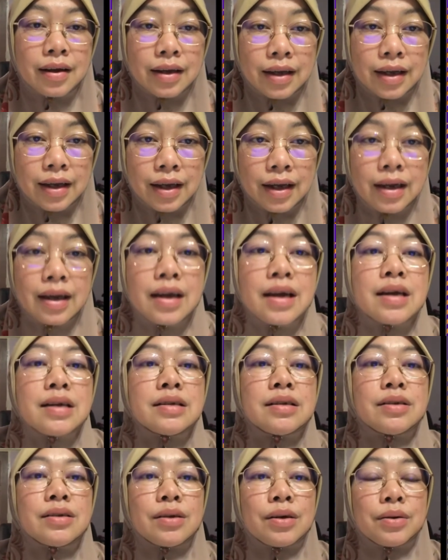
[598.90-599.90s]
Okay,
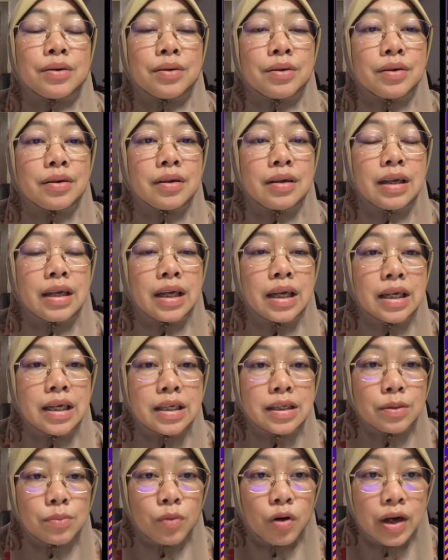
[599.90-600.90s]
so it
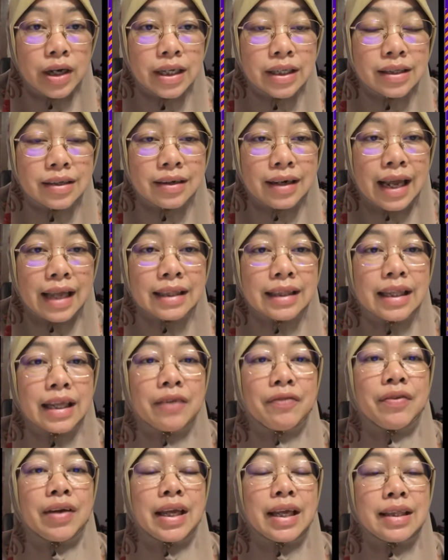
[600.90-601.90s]
is more
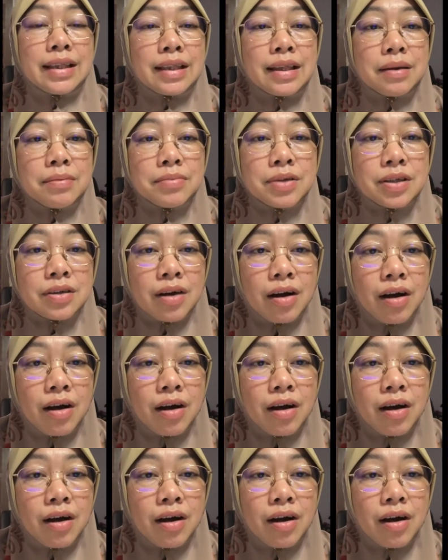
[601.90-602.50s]
interactive in terms